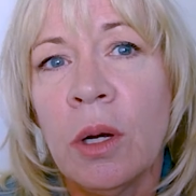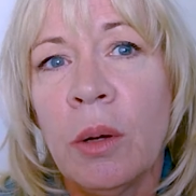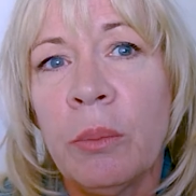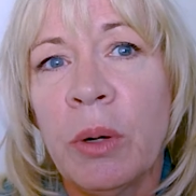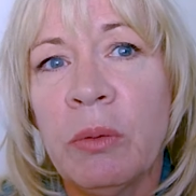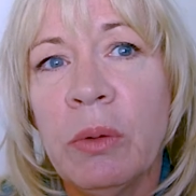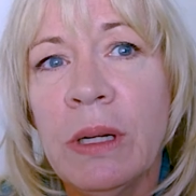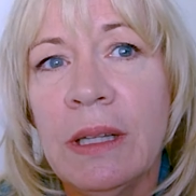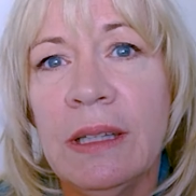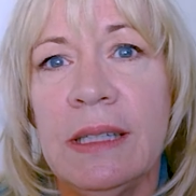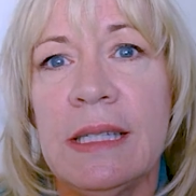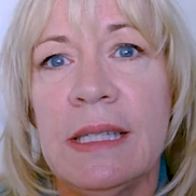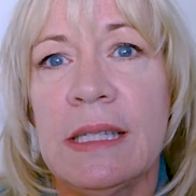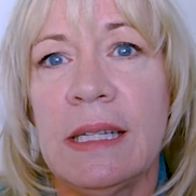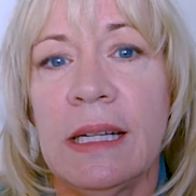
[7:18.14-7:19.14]
But
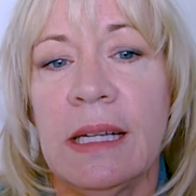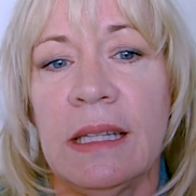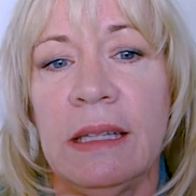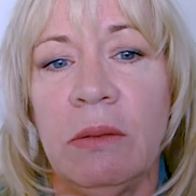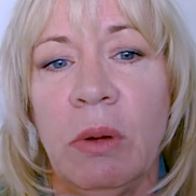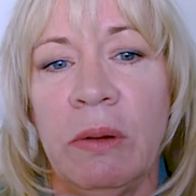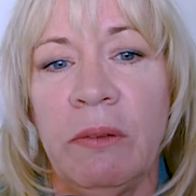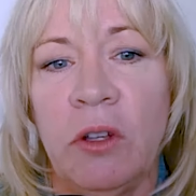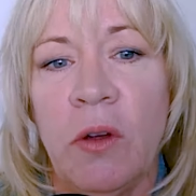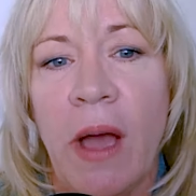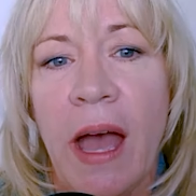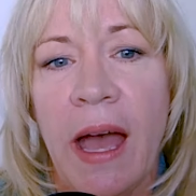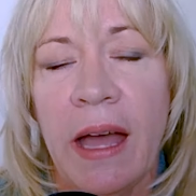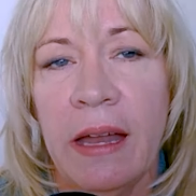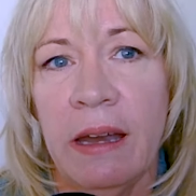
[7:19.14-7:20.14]
realistically,
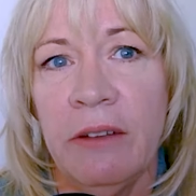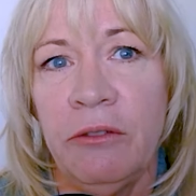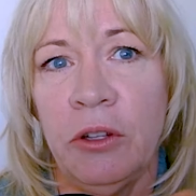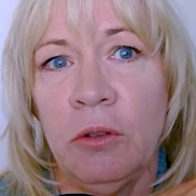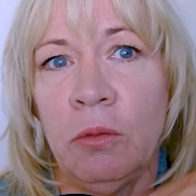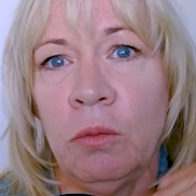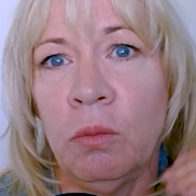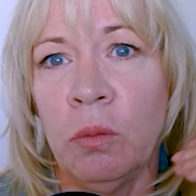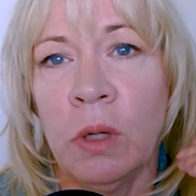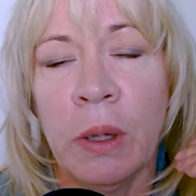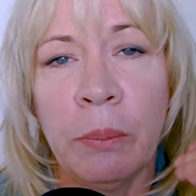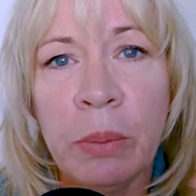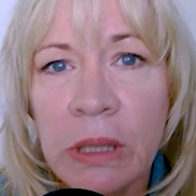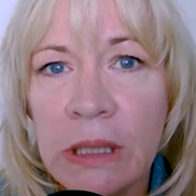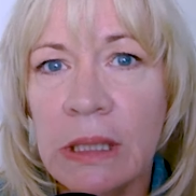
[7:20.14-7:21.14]
if you
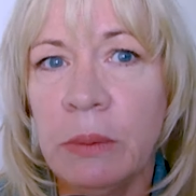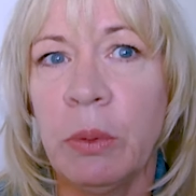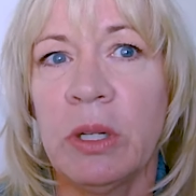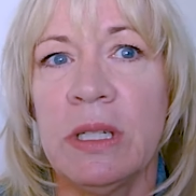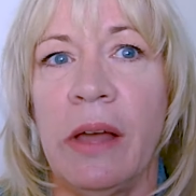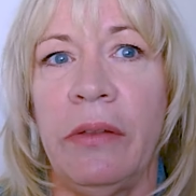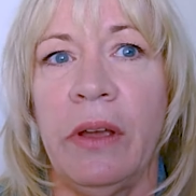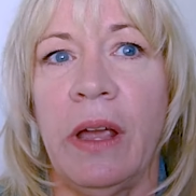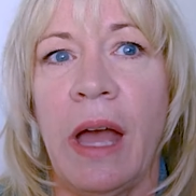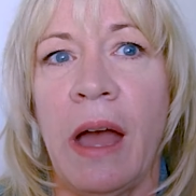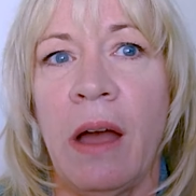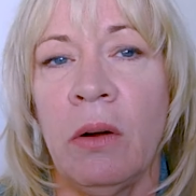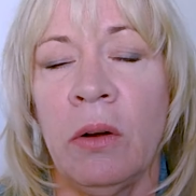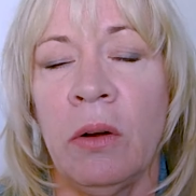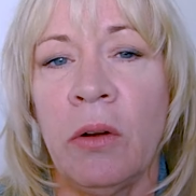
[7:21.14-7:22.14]
completely burned down
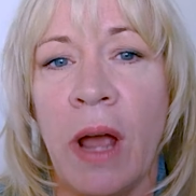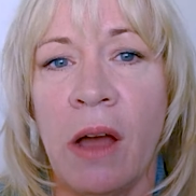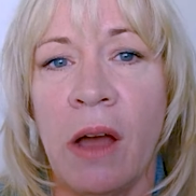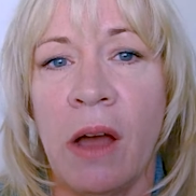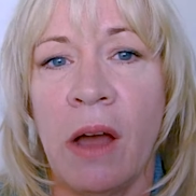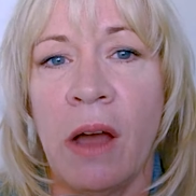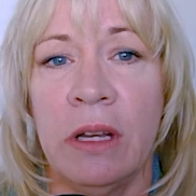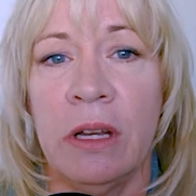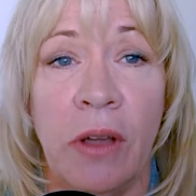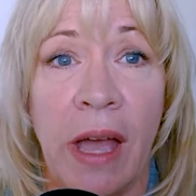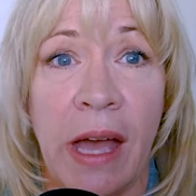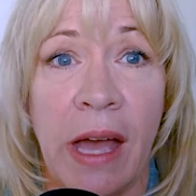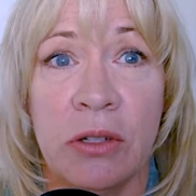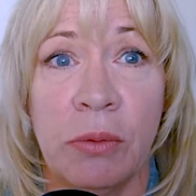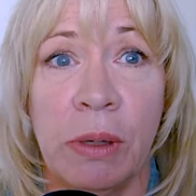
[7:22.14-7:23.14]
the ground and you had
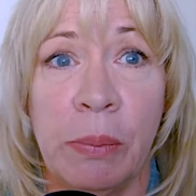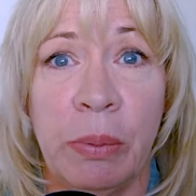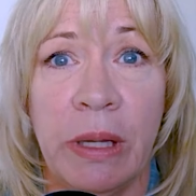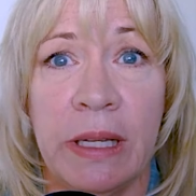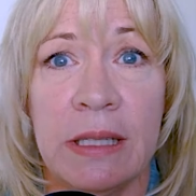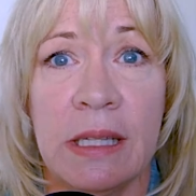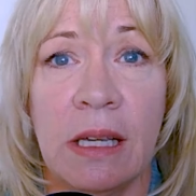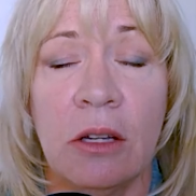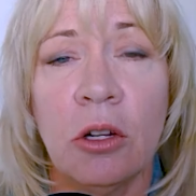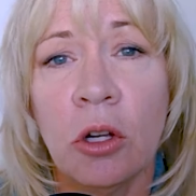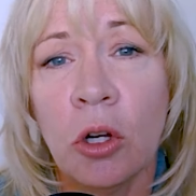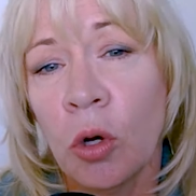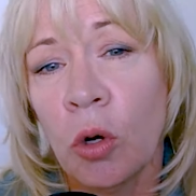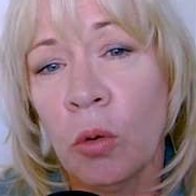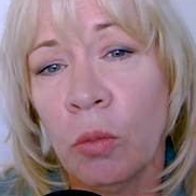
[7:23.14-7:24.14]
to replace it,
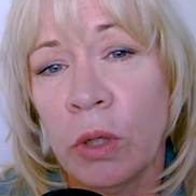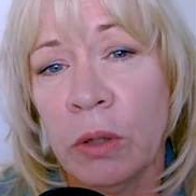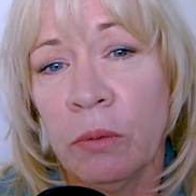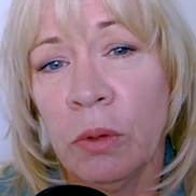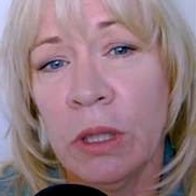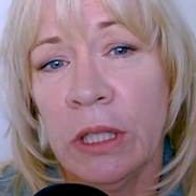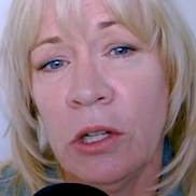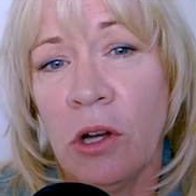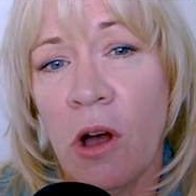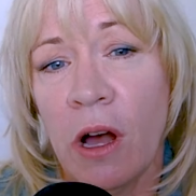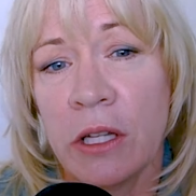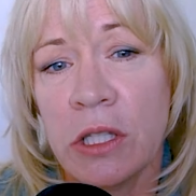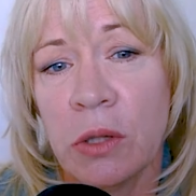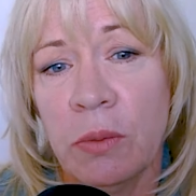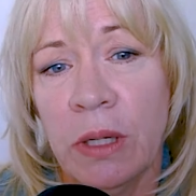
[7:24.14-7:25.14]
would it really
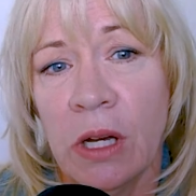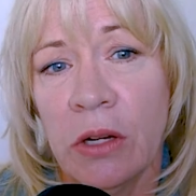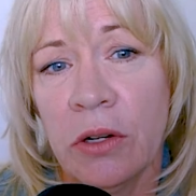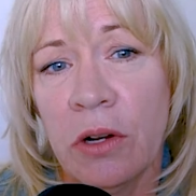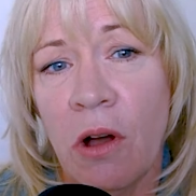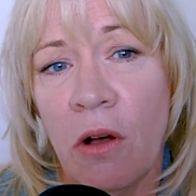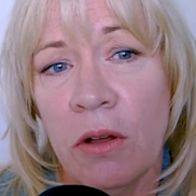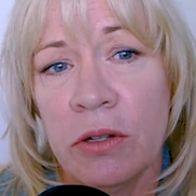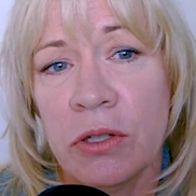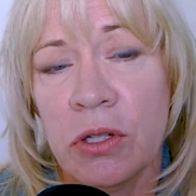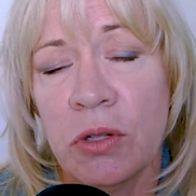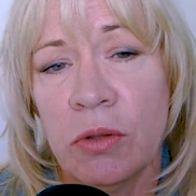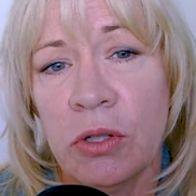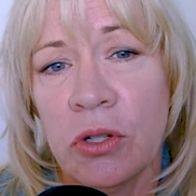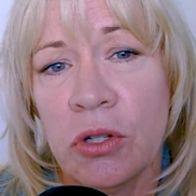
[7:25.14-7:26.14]
cost $300
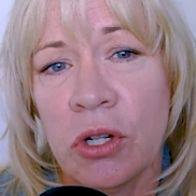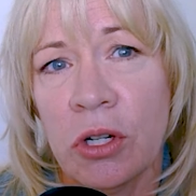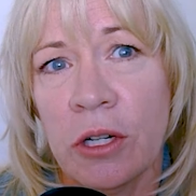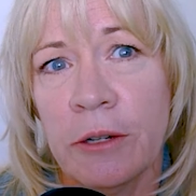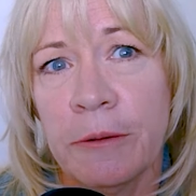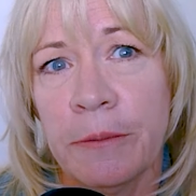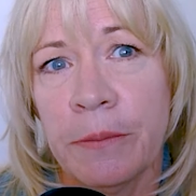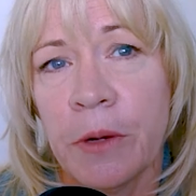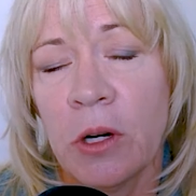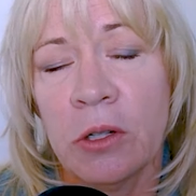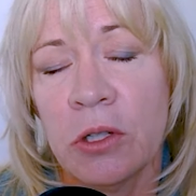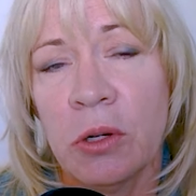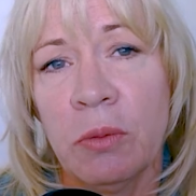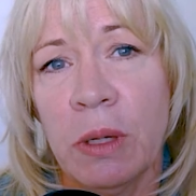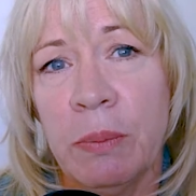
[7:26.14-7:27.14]
to insure or
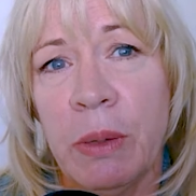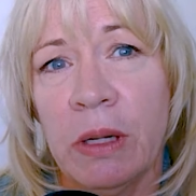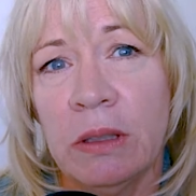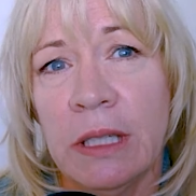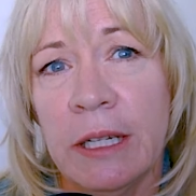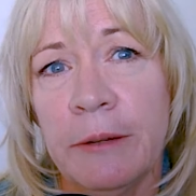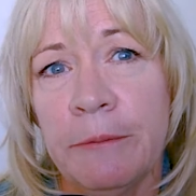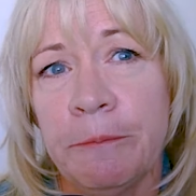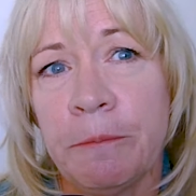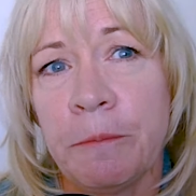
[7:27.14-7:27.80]
to rebuild it?